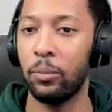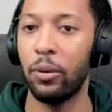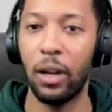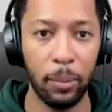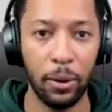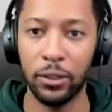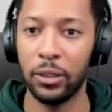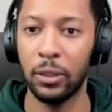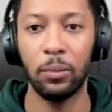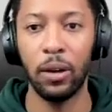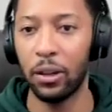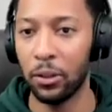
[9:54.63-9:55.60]
product
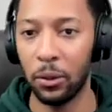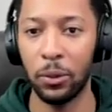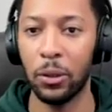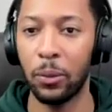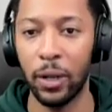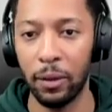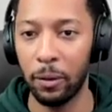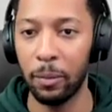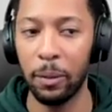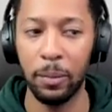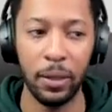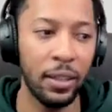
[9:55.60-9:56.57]
person, product owner, whatever it
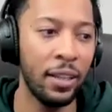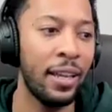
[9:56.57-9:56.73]
may be,